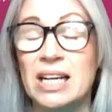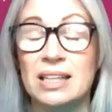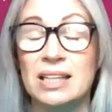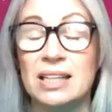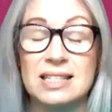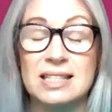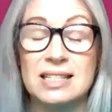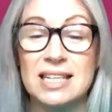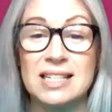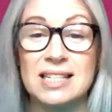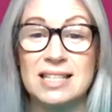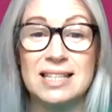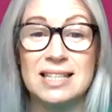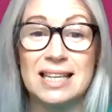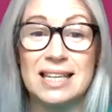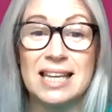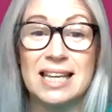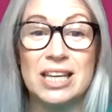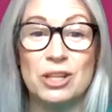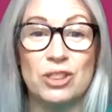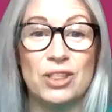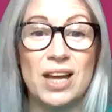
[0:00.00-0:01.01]
because this is the
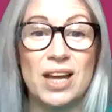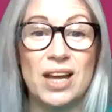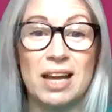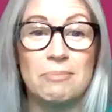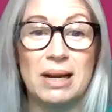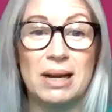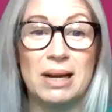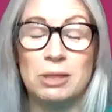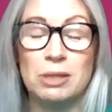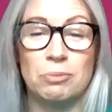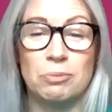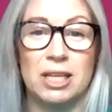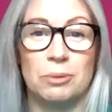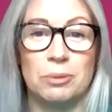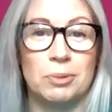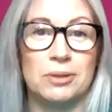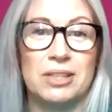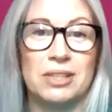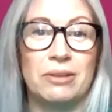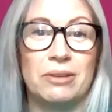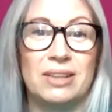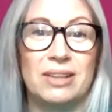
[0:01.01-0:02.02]
key thing, many
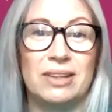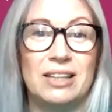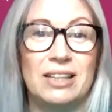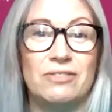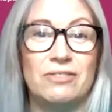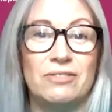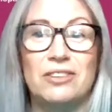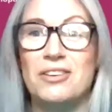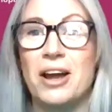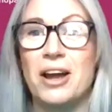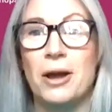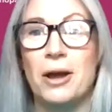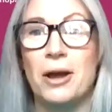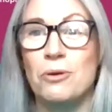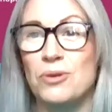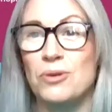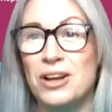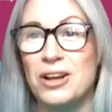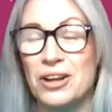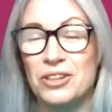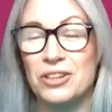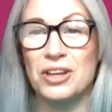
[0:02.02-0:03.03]
people don't even
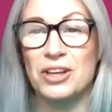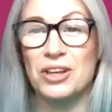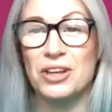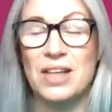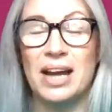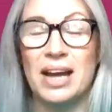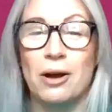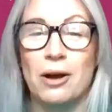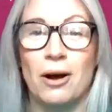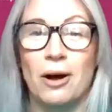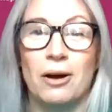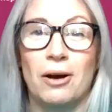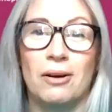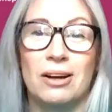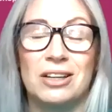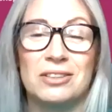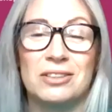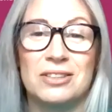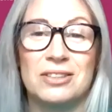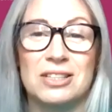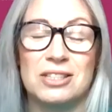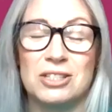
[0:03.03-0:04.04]
know that they are
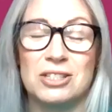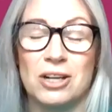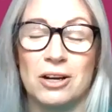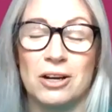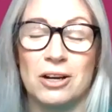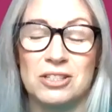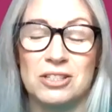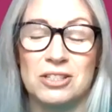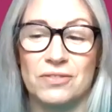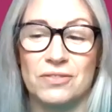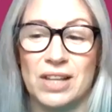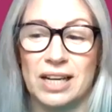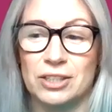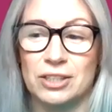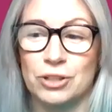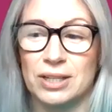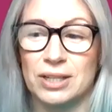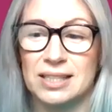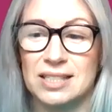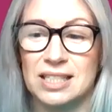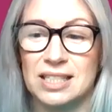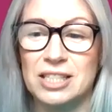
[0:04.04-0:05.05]
at the start of that
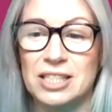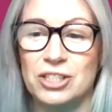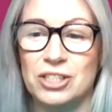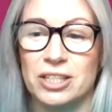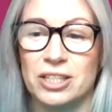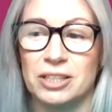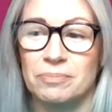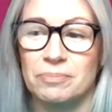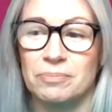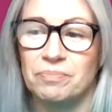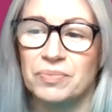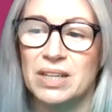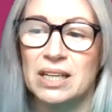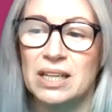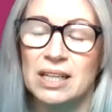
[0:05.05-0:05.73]
transition.